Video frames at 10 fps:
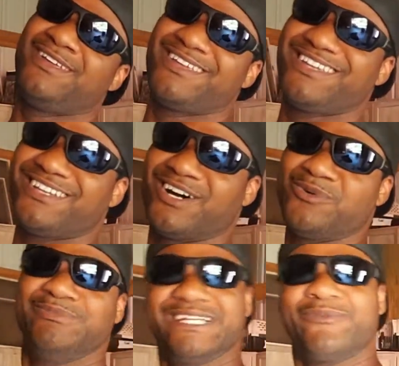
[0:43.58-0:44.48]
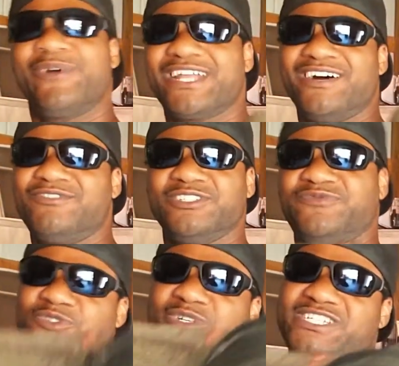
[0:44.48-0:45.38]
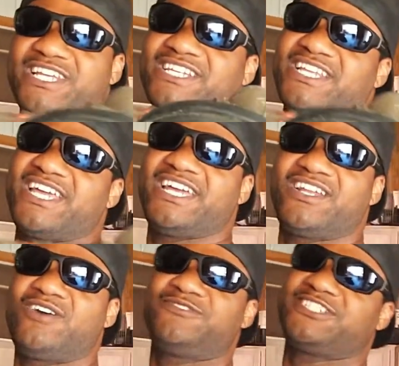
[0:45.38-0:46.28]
but whatever. If you want to take the head off,